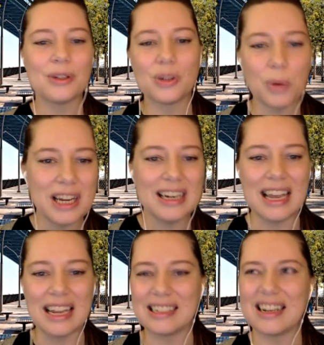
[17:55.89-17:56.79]
sweet
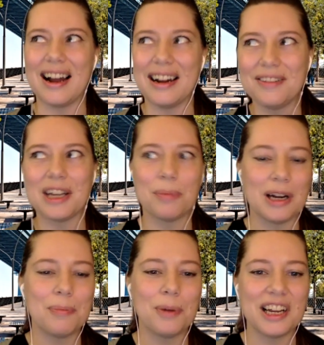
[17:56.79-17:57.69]
and kind of like
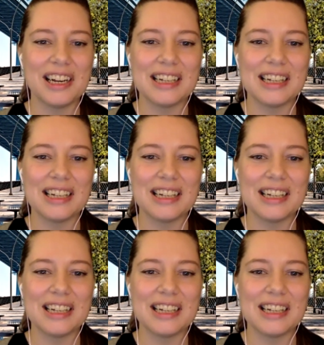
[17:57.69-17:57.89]
bread pudding,